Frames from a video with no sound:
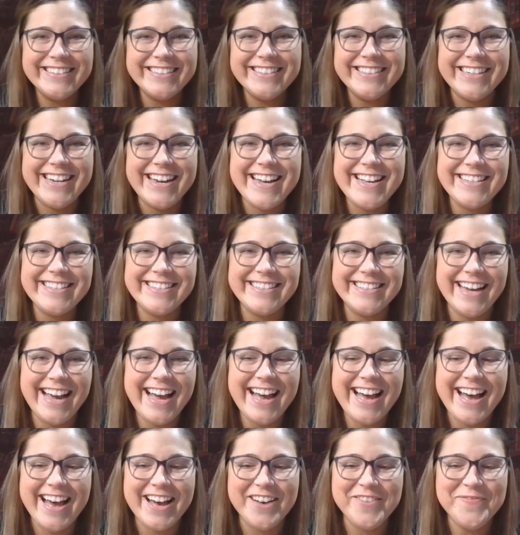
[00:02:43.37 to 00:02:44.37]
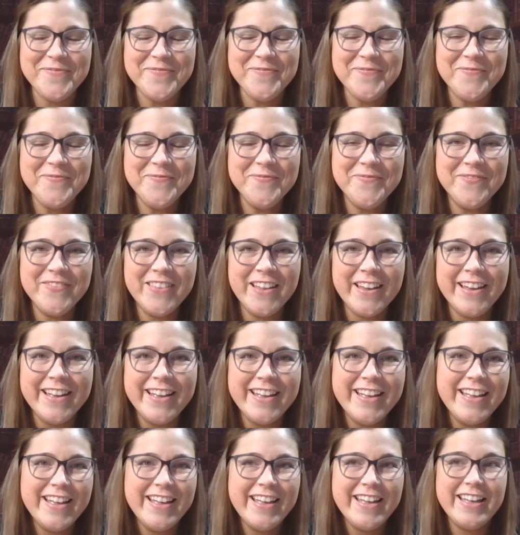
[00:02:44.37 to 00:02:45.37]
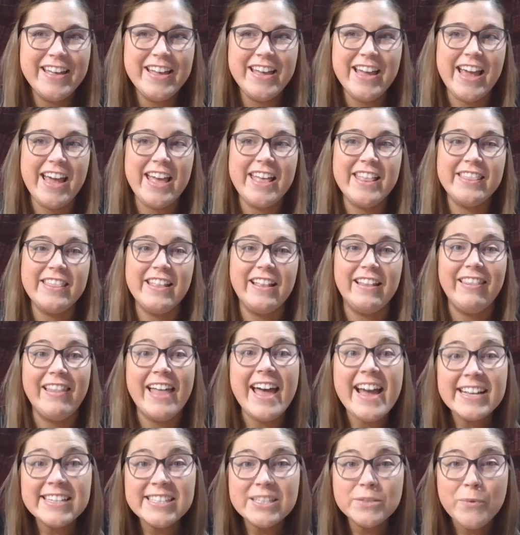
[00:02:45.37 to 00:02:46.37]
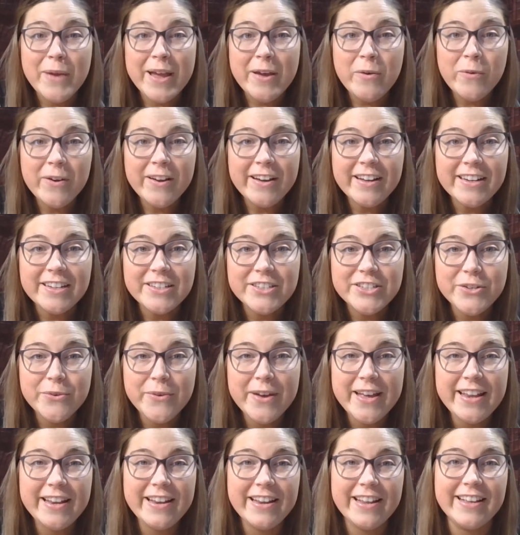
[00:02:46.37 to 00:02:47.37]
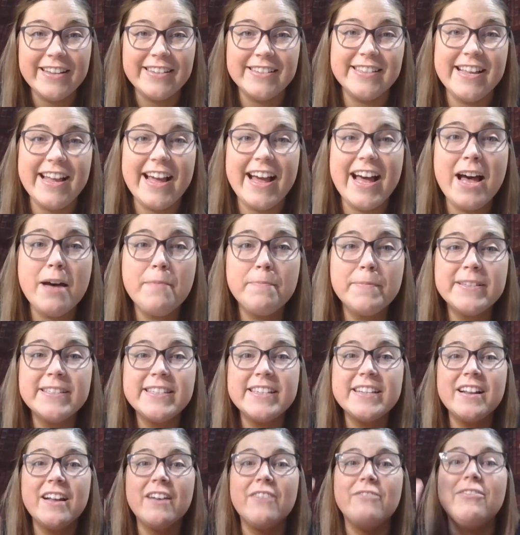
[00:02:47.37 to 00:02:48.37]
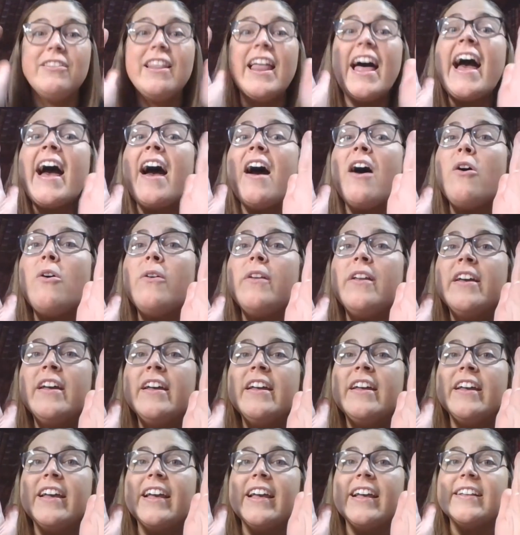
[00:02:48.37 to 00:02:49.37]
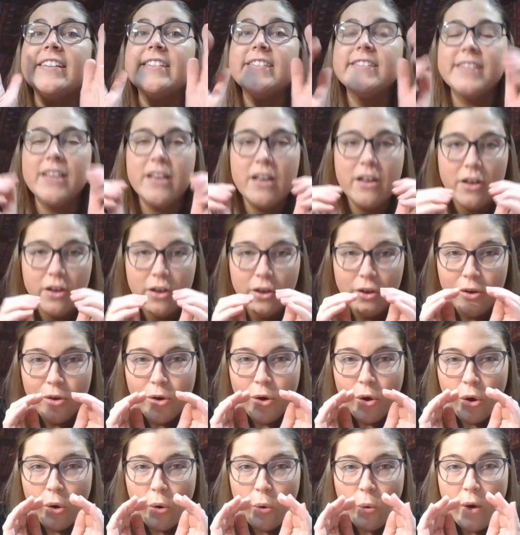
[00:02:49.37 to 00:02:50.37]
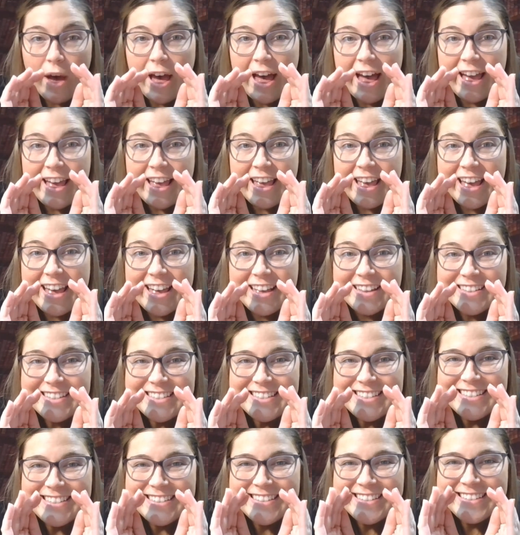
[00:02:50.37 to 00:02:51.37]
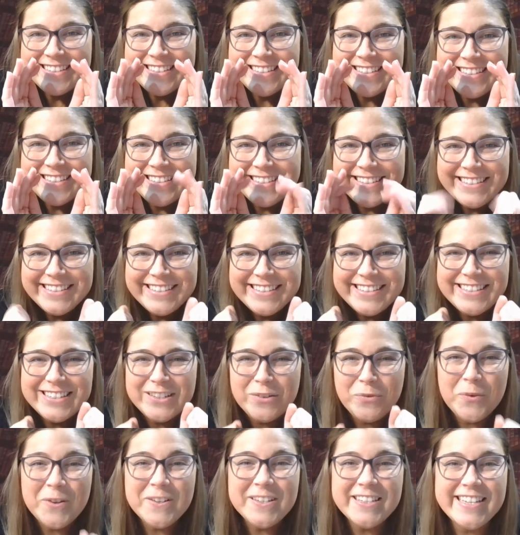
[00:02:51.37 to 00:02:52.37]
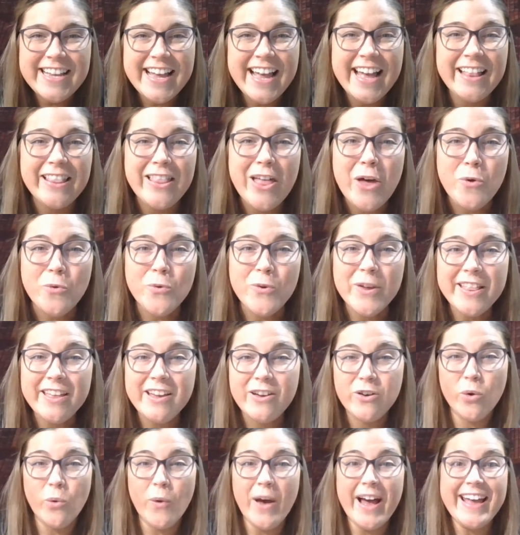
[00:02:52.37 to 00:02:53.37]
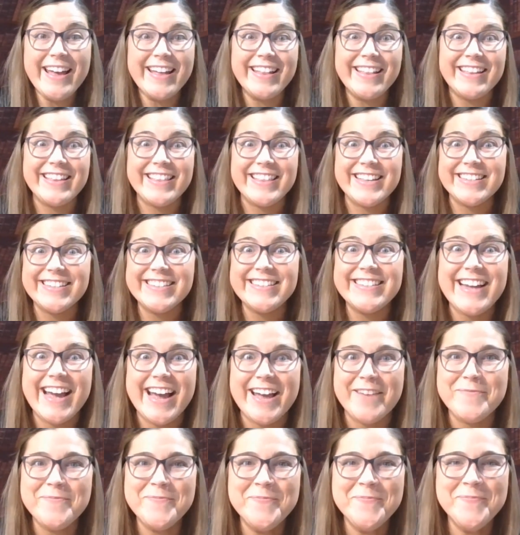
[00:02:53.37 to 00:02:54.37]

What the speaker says: Great job. And the last way we're going to do it is the opposite of loud. It's quiet. So we'll say hello really quietly this time.